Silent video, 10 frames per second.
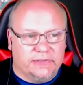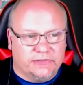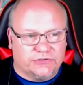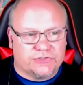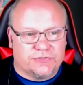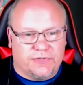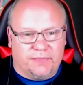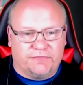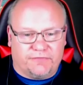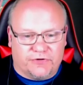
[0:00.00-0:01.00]
So
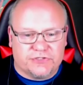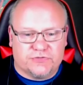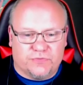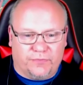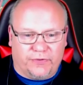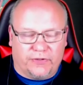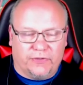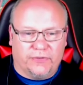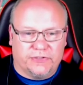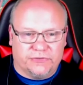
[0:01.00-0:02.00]
September 1st is when we are
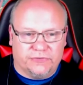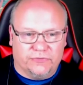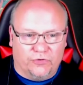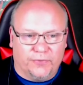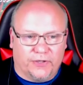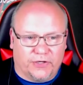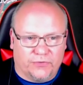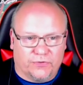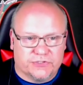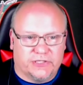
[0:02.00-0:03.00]
going to open our
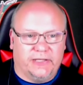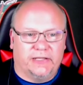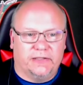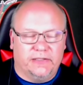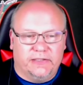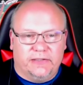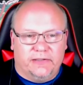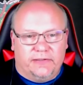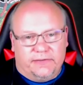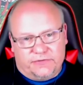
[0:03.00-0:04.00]
doors again
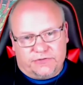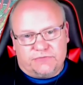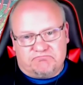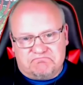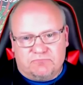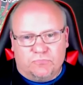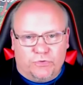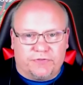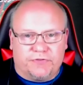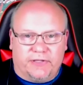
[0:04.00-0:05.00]

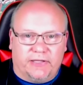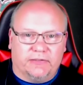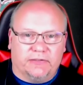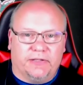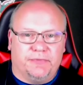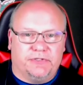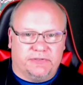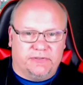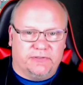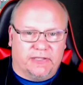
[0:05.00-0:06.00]
with, again, limited